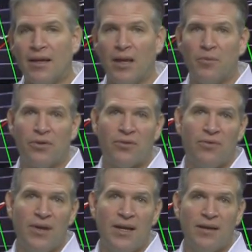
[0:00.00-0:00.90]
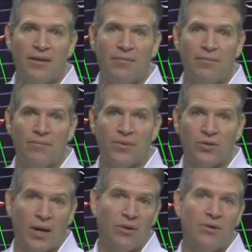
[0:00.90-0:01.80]
Number three,
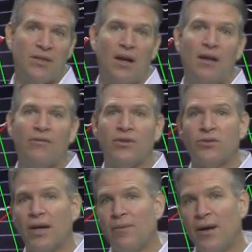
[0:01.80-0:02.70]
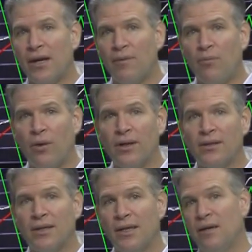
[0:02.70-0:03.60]
try to resolve or try to make it a
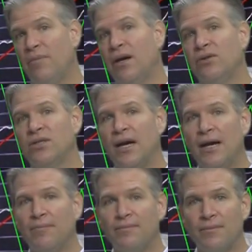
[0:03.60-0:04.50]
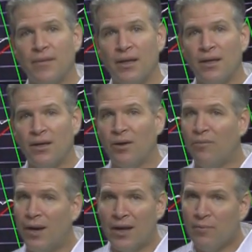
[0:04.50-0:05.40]
point to get a better job.
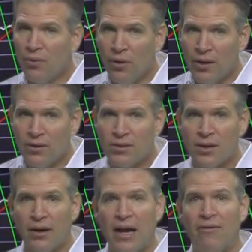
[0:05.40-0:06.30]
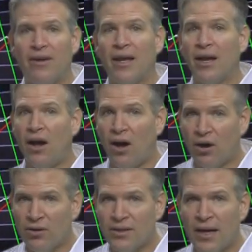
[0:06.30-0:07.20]
Many employers are having a
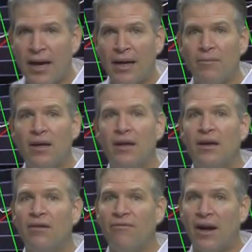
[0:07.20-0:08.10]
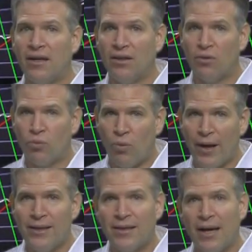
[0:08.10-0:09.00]
hard time finding the
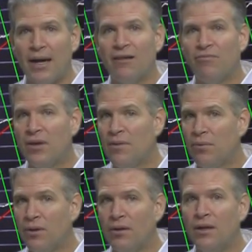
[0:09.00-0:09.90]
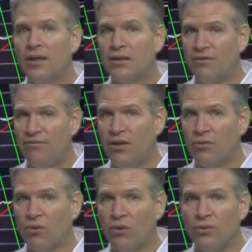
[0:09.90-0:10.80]
right kind of people to fill
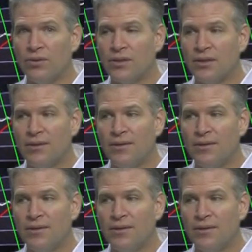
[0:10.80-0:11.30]
roles.